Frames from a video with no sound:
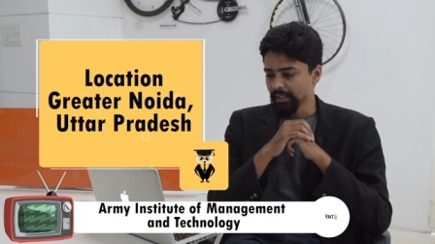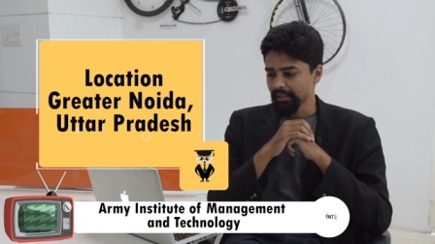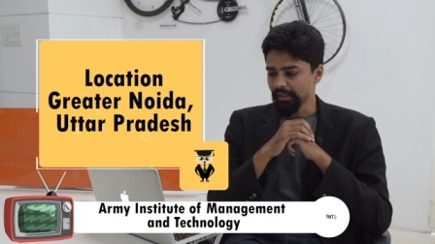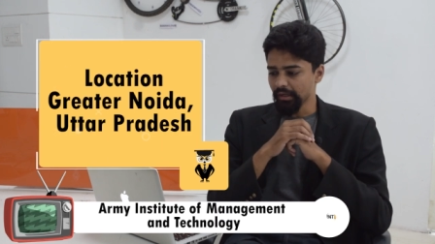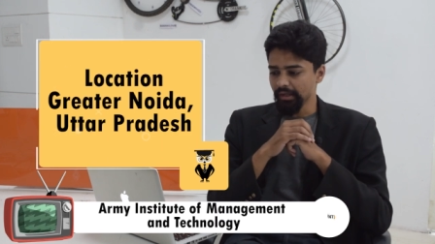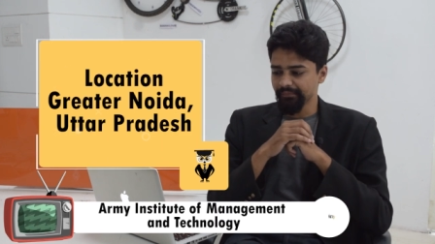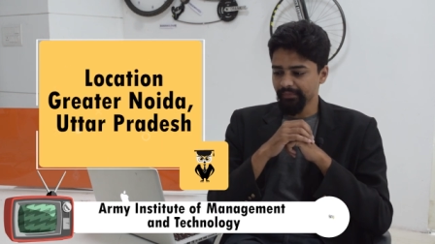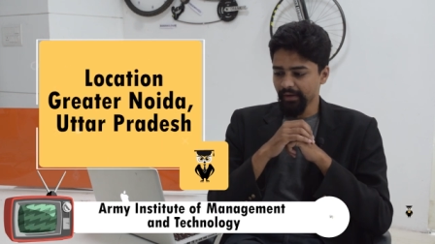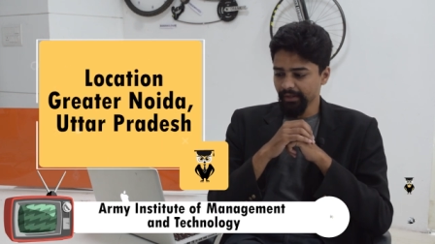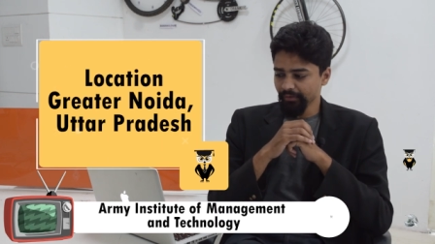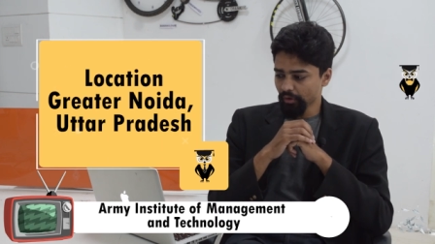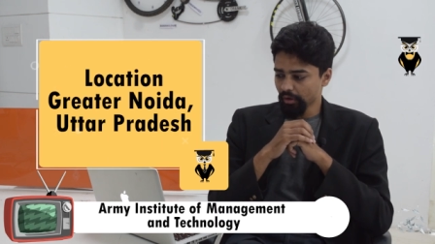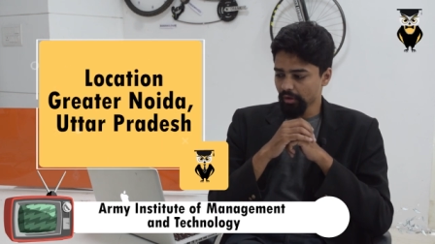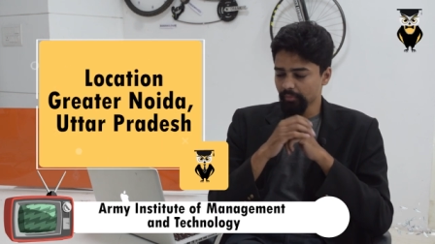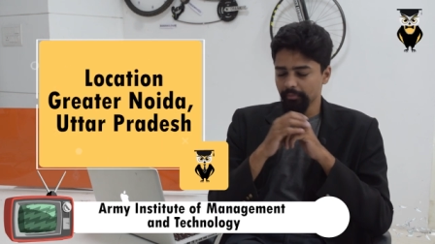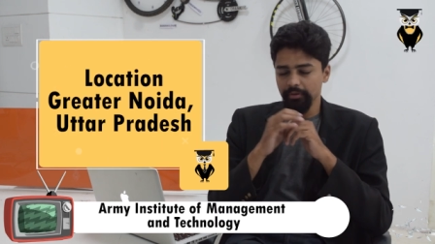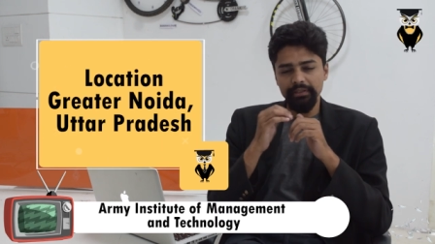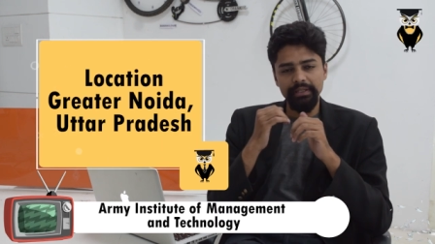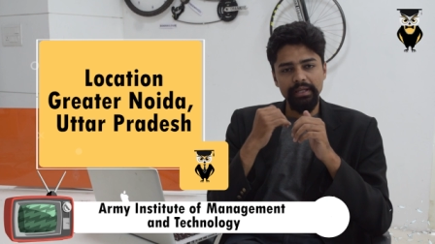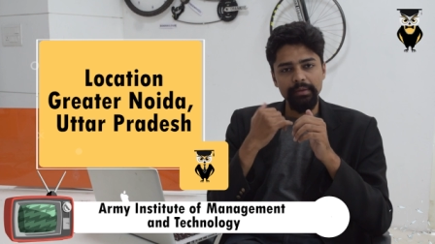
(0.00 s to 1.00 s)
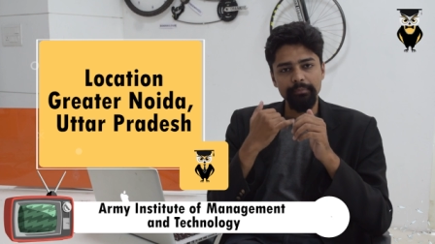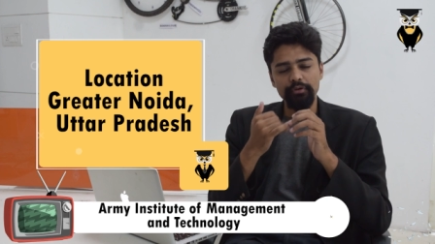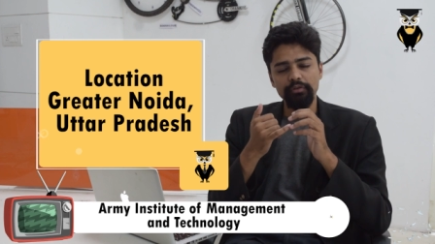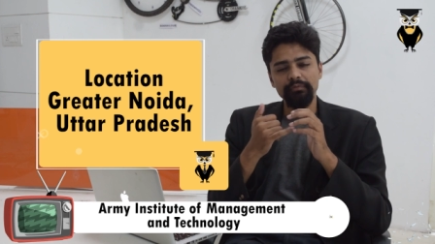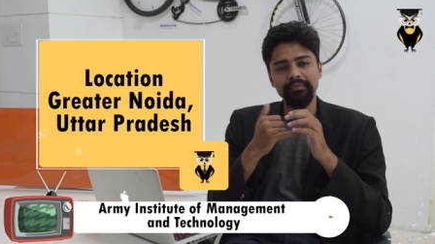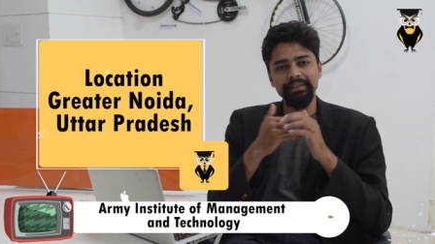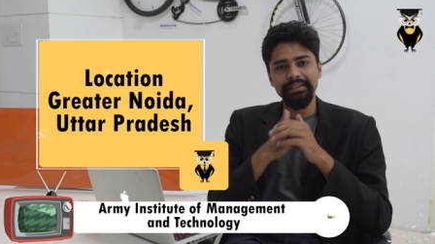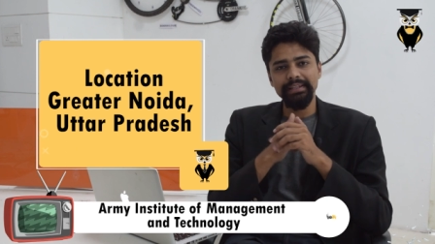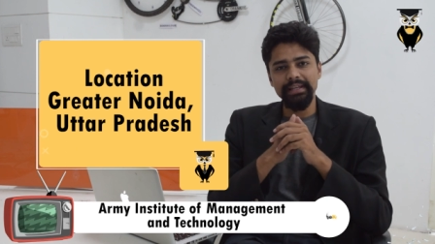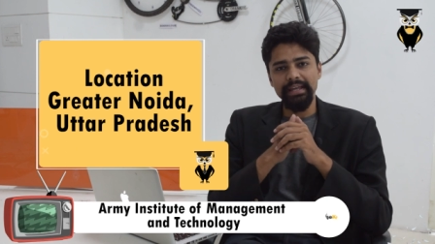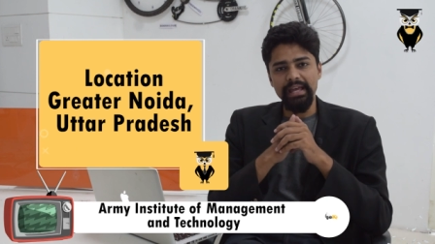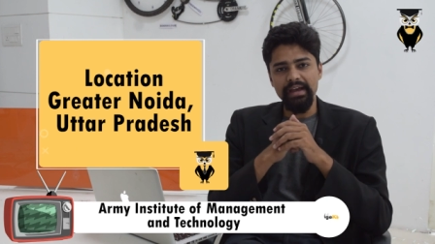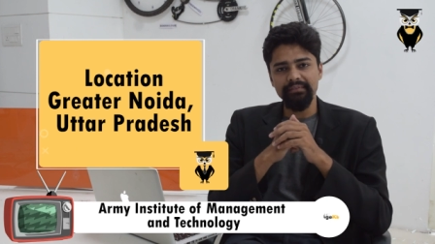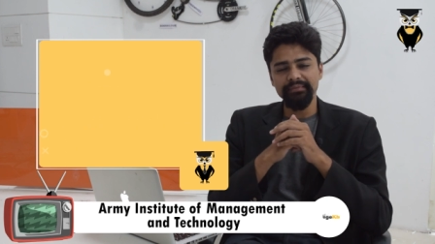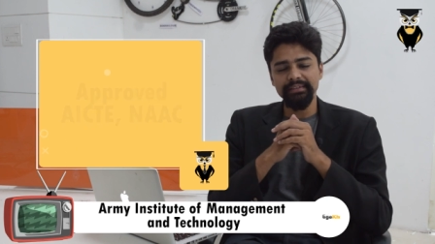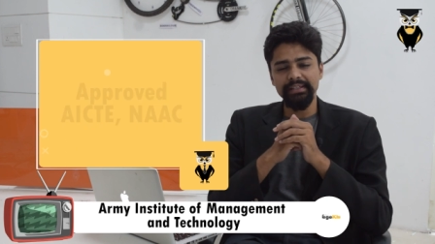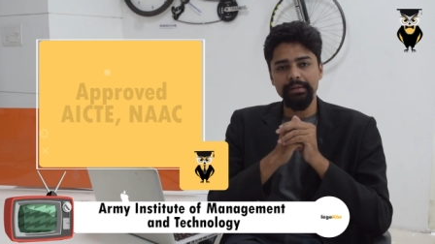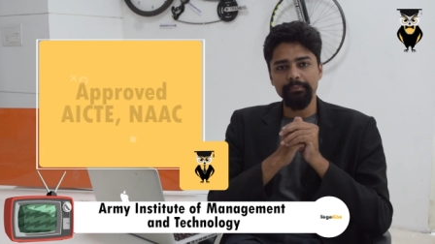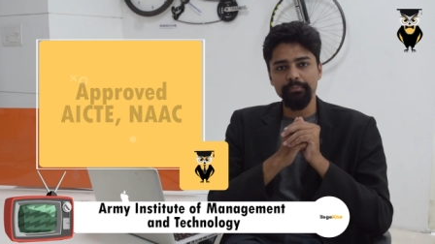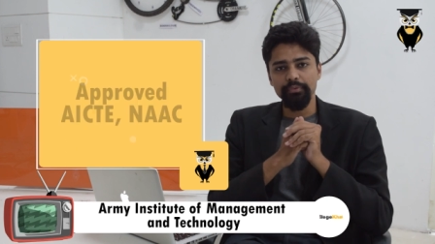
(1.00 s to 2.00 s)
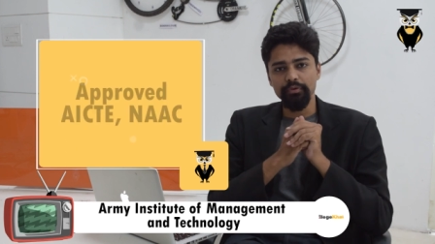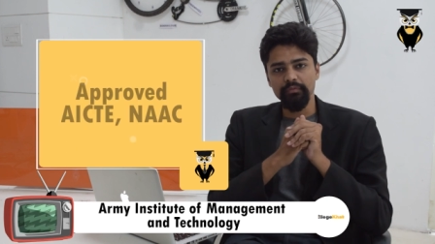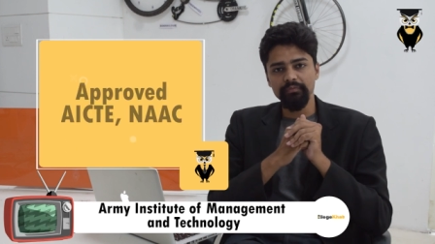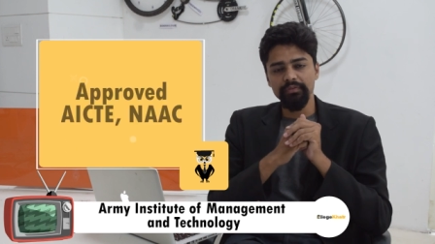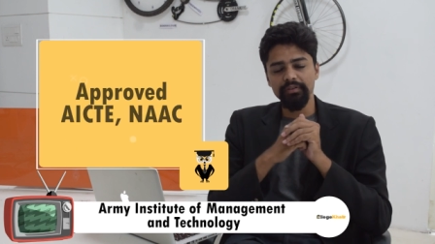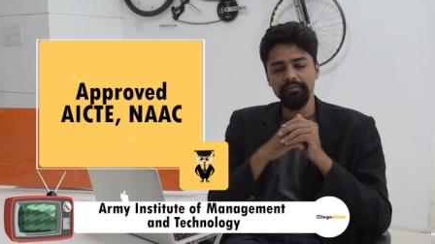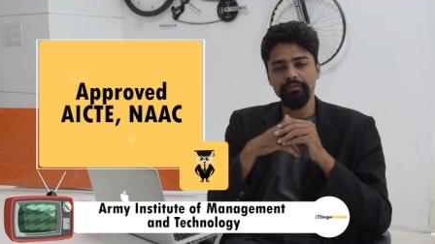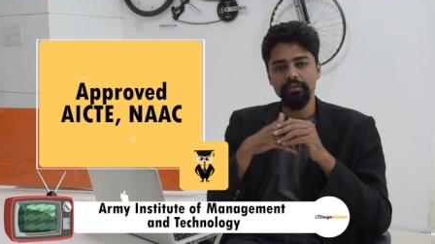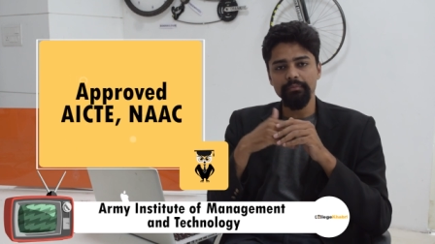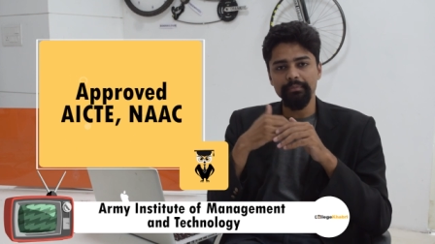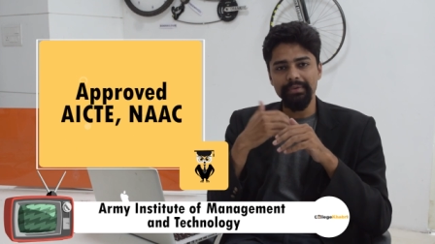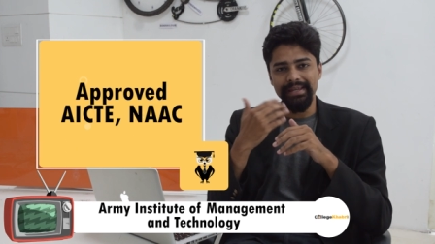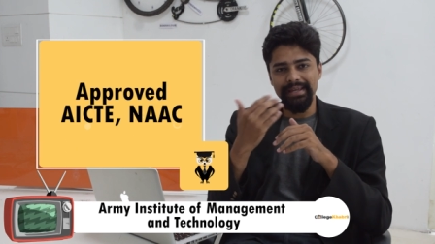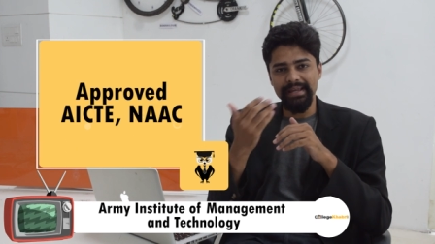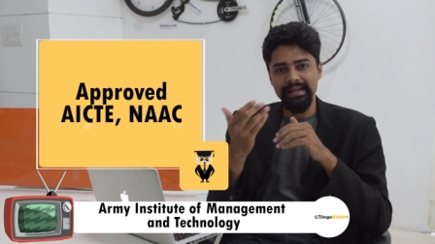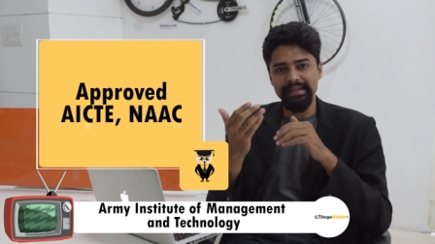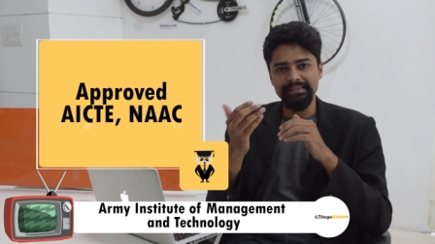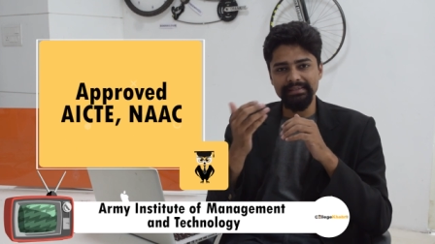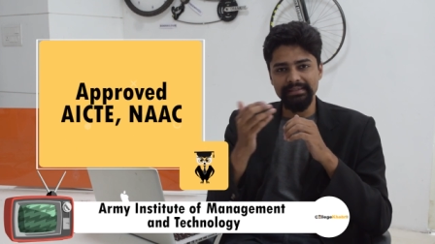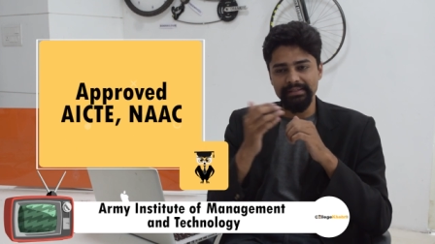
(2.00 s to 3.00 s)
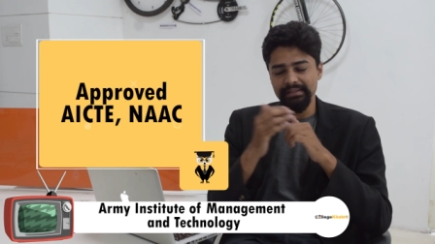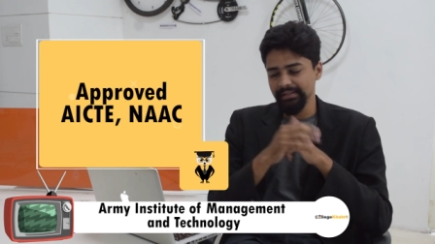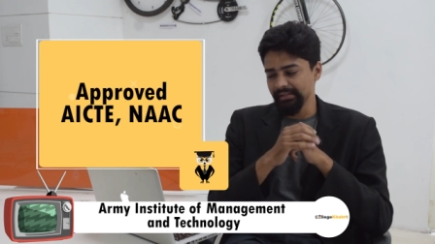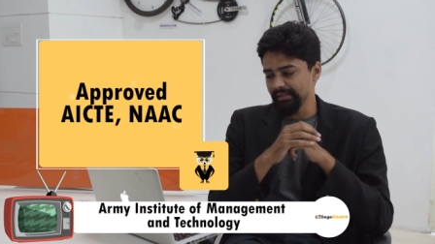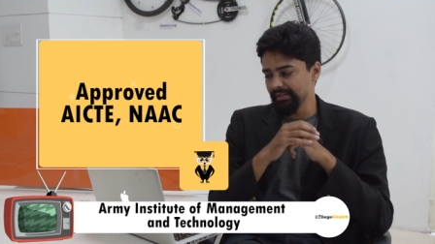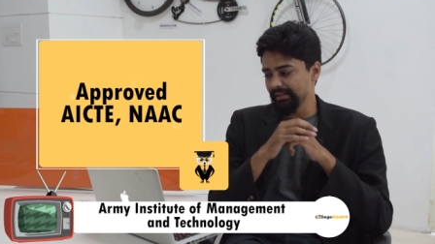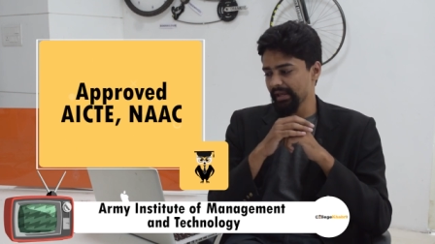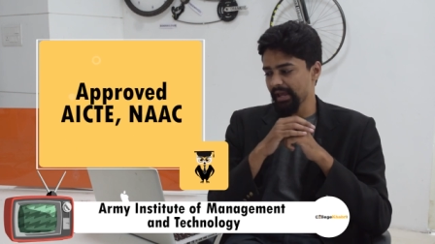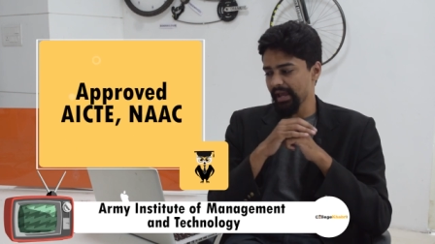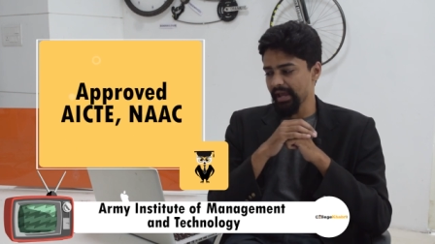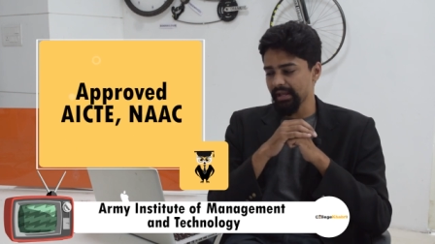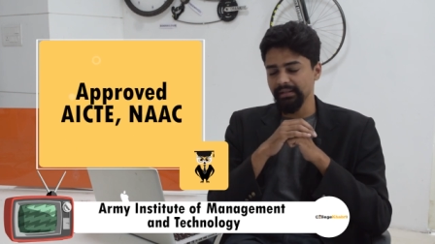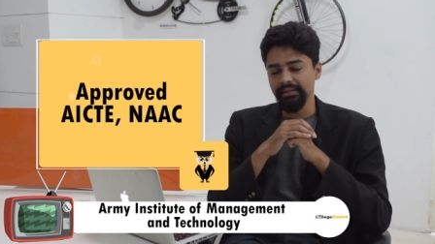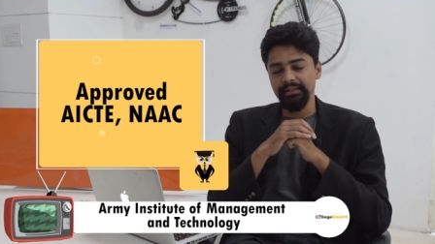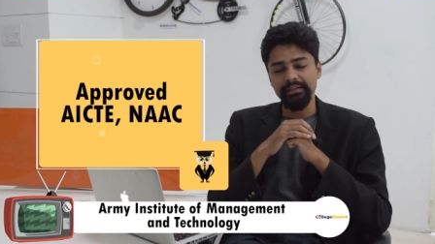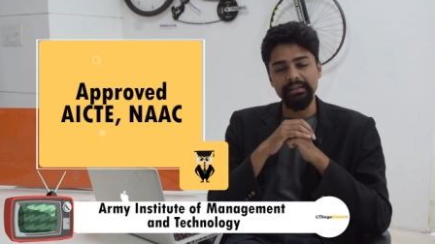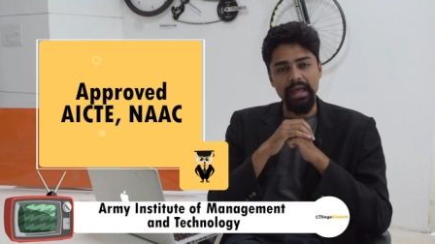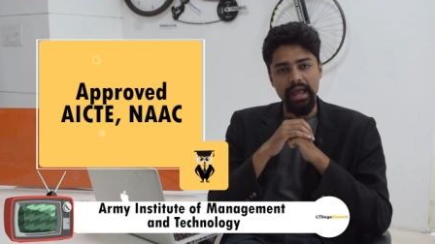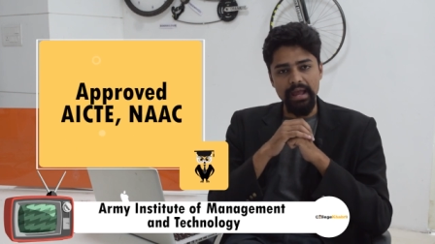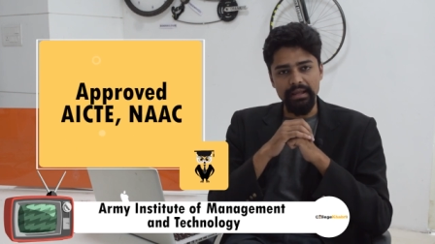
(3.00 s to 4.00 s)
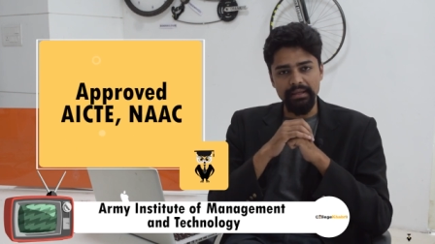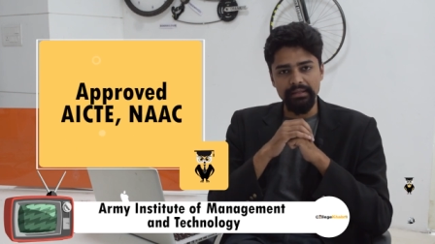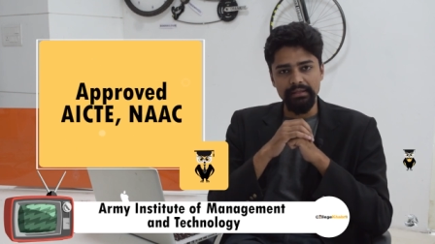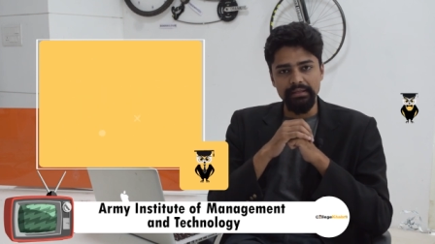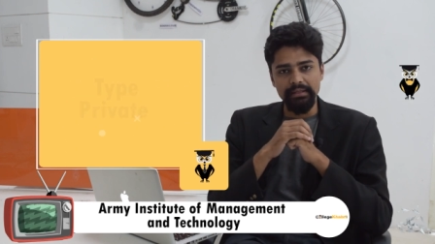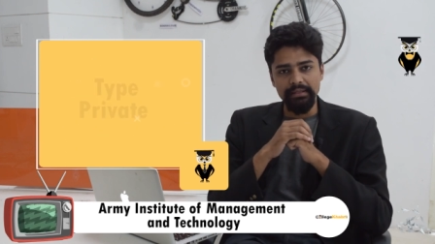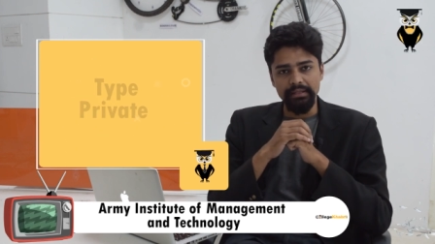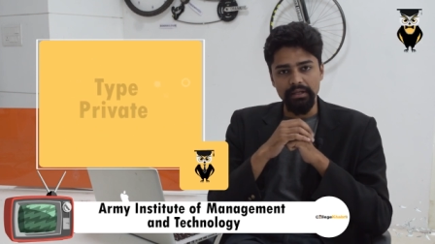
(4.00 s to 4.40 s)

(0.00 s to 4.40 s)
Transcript: Now if I talk about the approval, they have the approval from AICT and NAC.